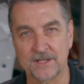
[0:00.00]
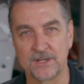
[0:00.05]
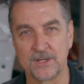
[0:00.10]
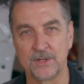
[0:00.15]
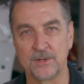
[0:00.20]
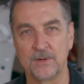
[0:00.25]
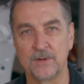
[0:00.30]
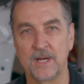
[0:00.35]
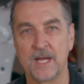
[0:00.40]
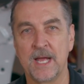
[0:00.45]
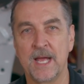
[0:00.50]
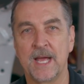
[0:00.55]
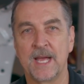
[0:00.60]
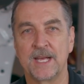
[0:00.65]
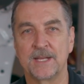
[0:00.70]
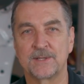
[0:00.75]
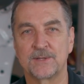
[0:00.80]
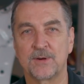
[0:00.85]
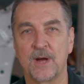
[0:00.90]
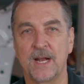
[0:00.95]
to do
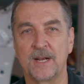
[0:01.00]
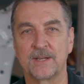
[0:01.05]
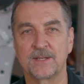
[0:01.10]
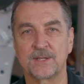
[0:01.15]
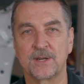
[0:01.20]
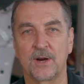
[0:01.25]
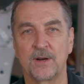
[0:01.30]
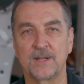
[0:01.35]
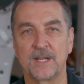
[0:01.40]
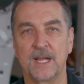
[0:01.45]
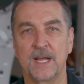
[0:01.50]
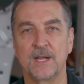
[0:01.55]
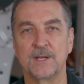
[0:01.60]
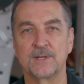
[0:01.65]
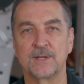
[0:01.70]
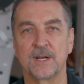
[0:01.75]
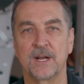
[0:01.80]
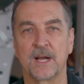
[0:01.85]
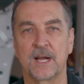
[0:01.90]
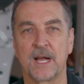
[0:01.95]
is try to start the
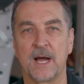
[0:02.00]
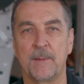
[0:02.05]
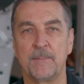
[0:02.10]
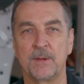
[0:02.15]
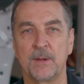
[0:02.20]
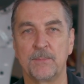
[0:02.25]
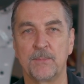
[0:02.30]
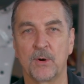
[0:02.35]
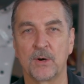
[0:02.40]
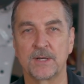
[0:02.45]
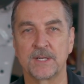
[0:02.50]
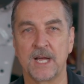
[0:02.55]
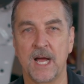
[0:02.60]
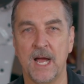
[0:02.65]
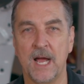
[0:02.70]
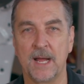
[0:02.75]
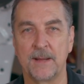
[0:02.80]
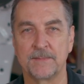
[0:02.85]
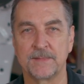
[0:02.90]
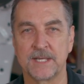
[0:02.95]
engine a couple more
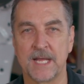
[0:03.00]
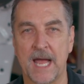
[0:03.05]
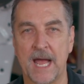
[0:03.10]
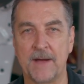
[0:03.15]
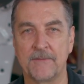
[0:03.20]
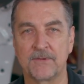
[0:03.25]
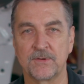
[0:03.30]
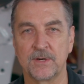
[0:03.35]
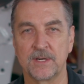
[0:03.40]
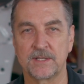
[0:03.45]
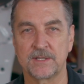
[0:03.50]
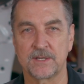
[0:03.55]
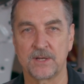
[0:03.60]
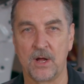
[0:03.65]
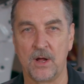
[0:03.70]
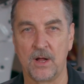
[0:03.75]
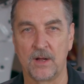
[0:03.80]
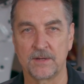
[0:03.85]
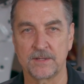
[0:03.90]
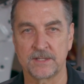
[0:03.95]
times after it
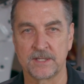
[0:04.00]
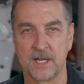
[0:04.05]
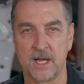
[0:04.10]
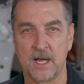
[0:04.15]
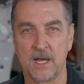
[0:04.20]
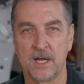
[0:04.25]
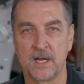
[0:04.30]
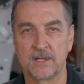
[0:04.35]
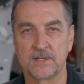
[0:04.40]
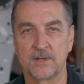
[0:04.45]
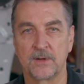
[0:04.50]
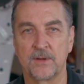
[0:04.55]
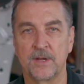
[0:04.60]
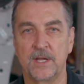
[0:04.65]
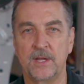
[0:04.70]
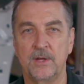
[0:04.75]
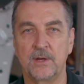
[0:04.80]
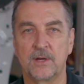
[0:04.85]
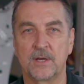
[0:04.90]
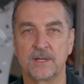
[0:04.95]
stalls so
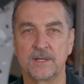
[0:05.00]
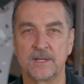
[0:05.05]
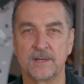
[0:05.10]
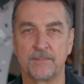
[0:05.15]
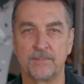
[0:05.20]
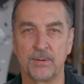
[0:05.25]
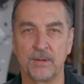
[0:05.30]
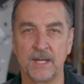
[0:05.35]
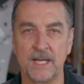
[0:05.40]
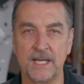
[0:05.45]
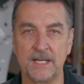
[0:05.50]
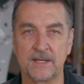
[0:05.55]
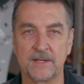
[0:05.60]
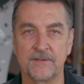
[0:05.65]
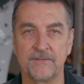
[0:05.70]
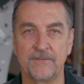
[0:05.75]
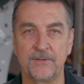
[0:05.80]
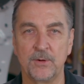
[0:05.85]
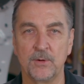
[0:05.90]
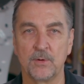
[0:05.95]
that you can deplete
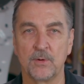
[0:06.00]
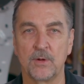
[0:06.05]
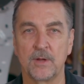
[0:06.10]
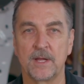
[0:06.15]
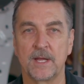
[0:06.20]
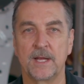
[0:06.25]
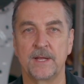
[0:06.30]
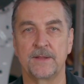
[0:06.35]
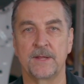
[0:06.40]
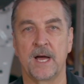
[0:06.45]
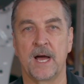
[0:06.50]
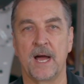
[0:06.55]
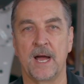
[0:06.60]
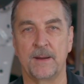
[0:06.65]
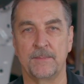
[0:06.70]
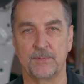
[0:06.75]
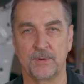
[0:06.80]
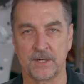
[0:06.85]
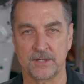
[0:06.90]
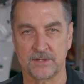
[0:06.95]
the fuel in the
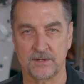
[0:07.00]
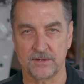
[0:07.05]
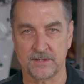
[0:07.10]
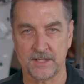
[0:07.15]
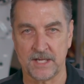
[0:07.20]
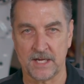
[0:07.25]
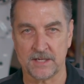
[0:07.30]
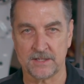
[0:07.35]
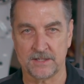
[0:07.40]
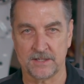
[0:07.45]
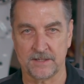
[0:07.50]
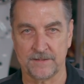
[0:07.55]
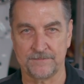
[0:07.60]
high-pressure section.